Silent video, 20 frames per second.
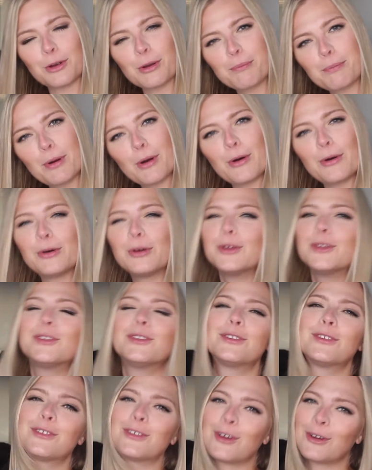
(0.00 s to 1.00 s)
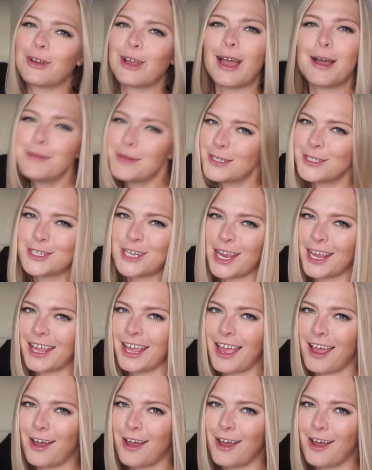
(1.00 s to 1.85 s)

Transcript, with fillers: or posts, so come and check